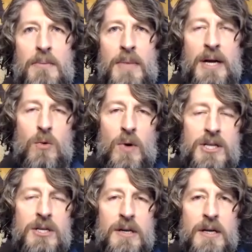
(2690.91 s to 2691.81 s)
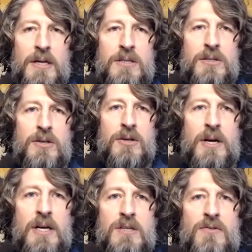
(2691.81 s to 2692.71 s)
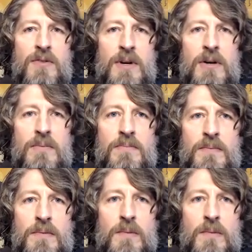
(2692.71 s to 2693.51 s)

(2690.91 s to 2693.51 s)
My question is, do you guys feel